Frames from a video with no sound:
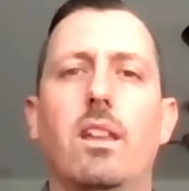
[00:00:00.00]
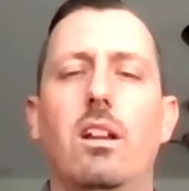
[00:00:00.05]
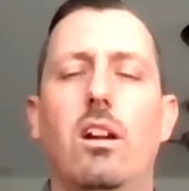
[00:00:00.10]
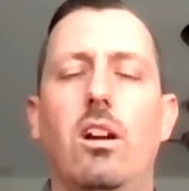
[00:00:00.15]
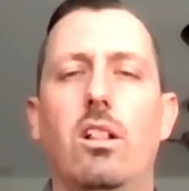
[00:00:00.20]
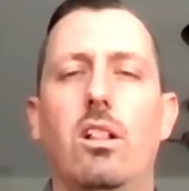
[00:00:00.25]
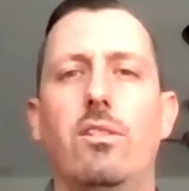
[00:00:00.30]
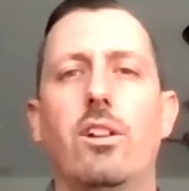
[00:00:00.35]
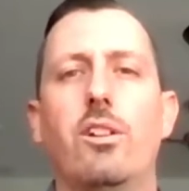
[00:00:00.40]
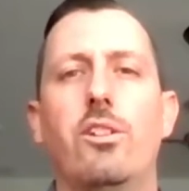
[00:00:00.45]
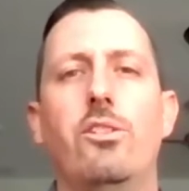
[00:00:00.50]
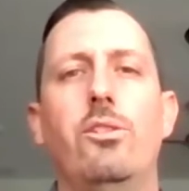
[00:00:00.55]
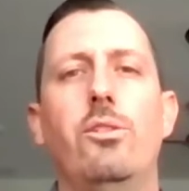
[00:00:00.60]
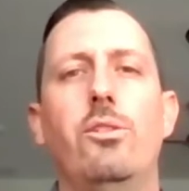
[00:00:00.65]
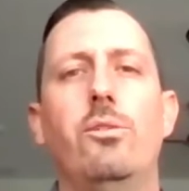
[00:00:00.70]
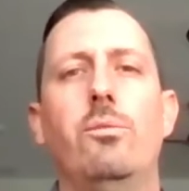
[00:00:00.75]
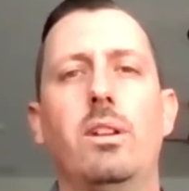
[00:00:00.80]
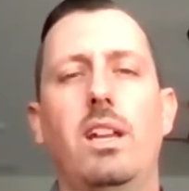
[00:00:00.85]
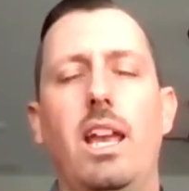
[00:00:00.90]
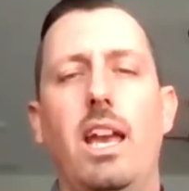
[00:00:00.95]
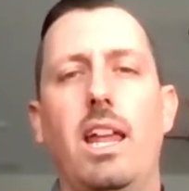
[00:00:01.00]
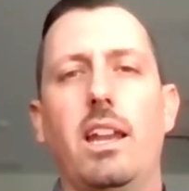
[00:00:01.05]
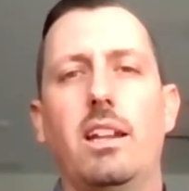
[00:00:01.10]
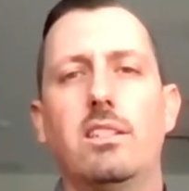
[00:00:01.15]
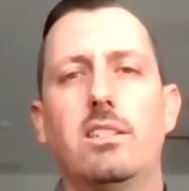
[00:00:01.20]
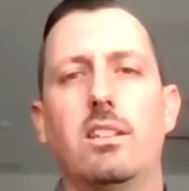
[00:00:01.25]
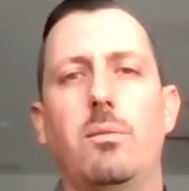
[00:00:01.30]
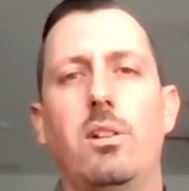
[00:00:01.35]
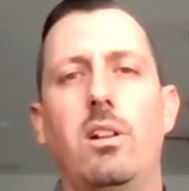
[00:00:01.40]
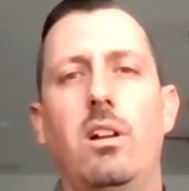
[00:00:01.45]
all of our new
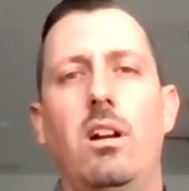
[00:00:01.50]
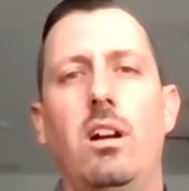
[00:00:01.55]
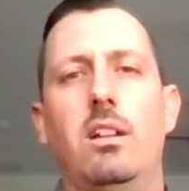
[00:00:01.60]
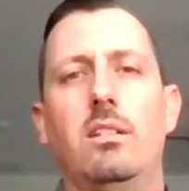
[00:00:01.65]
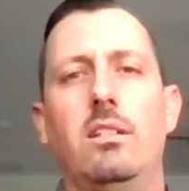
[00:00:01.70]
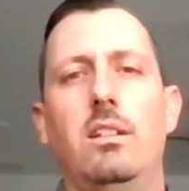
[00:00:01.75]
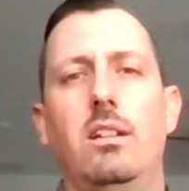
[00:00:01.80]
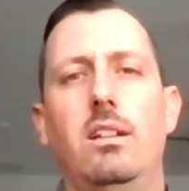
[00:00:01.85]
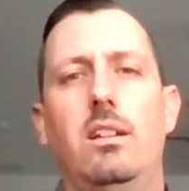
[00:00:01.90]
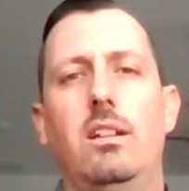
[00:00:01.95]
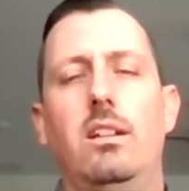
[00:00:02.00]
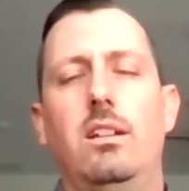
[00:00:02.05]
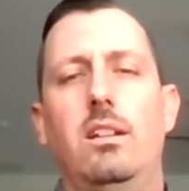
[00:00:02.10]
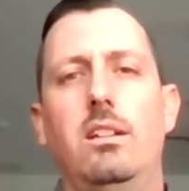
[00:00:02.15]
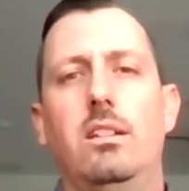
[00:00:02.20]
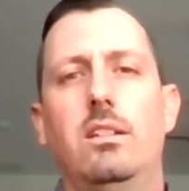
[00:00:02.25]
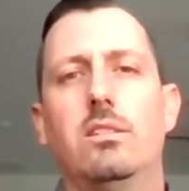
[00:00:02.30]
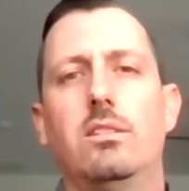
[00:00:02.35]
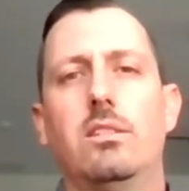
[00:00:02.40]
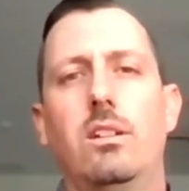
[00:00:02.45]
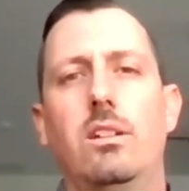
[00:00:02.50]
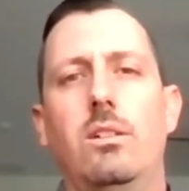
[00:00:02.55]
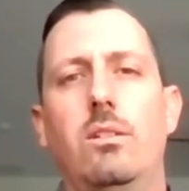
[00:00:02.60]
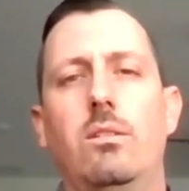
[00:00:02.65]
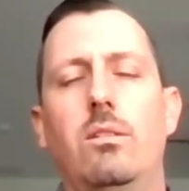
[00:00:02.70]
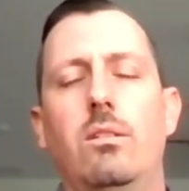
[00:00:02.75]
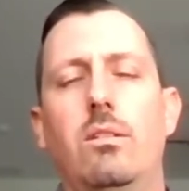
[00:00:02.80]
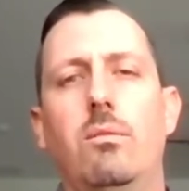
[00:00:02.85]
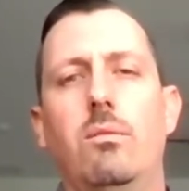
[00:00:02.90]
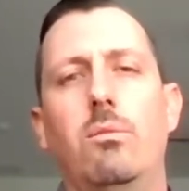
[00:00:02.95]
mechanics coming on.
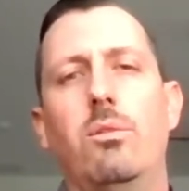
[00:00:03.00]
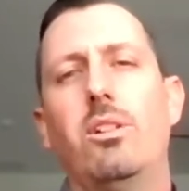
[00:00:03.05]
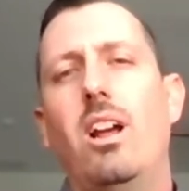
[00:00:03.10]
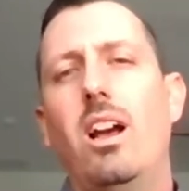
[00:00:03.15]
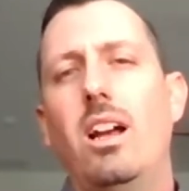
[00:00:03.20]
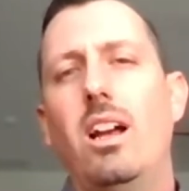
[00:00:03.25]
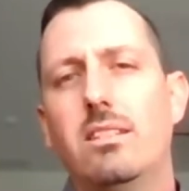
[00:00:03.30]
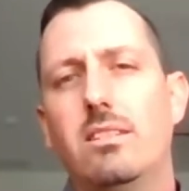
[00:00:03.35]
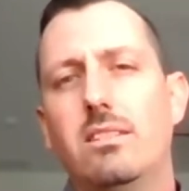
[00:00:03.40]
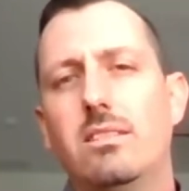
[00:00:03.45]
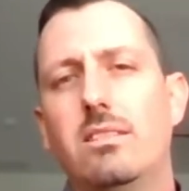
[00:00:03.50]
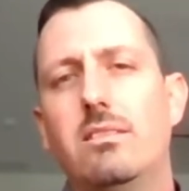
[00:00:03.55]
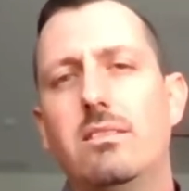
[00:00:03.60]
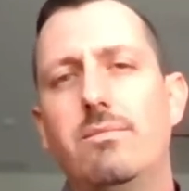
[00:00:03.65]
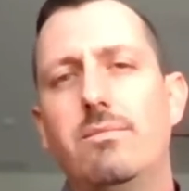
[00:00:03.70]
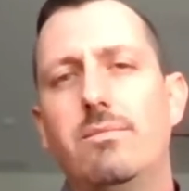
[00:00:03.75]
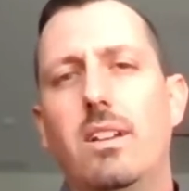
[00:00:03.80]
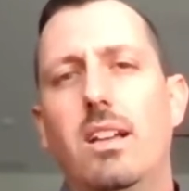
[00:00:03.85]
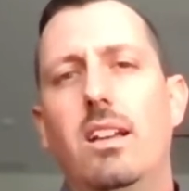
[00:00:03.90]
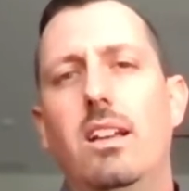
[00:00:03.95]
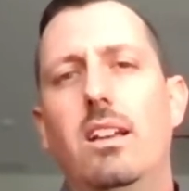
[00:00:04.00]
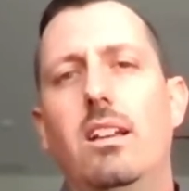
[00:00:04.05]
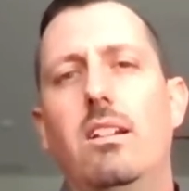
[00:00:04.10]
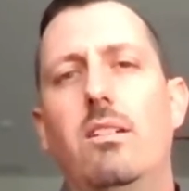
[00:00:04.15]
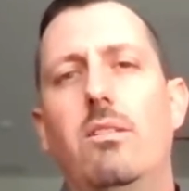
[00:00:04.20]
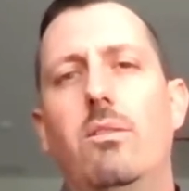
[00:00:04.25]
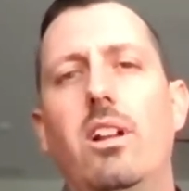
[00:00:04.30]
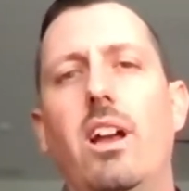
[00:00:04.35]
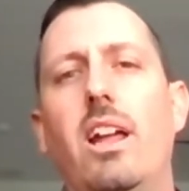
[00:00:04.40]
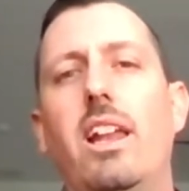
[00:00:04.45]
So we're not
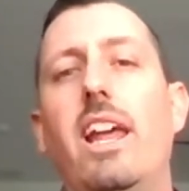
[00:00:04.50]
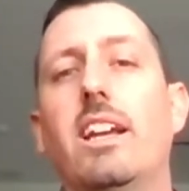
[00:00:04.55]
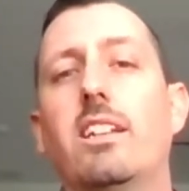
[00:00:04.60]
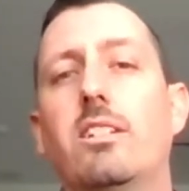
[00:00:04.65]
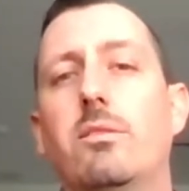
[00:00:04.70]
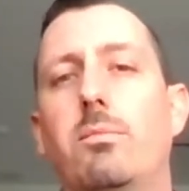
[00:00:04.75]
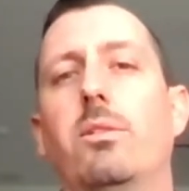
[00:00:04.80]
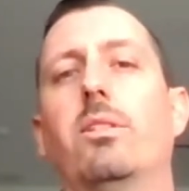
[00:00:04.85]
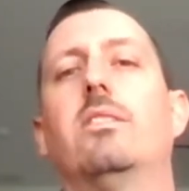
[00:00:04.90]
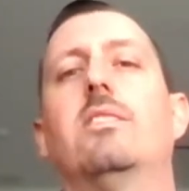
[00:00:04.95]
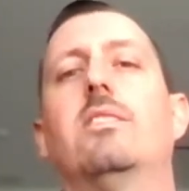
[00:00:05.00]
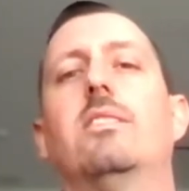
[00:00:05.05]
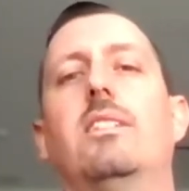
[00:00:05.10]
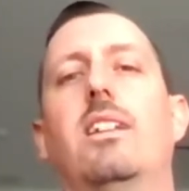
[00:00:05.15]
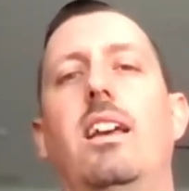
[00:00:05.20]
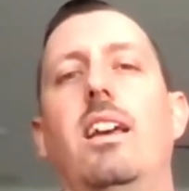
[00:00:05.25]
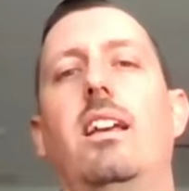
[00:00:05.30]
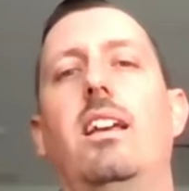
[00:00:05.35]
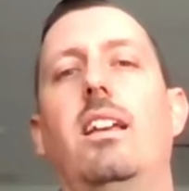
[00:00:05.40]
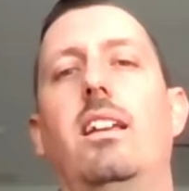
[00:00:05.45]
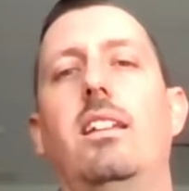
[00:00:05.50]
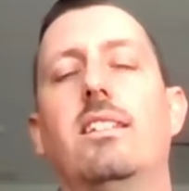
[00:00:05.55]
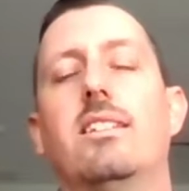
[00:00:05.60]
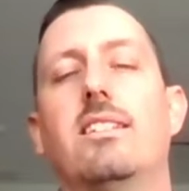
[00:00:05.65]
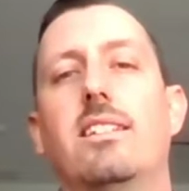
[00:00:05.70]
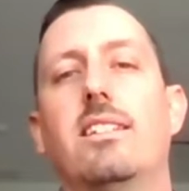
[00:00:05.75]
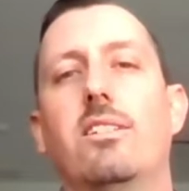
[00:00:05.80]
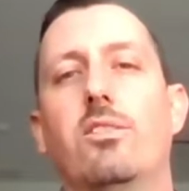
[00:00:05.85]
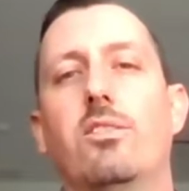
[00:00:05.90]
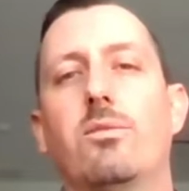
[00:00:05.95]
experts in the
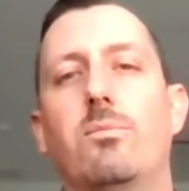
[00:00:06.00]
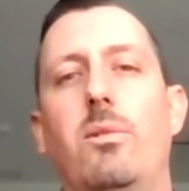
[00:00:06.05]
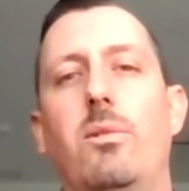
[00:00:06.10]
skills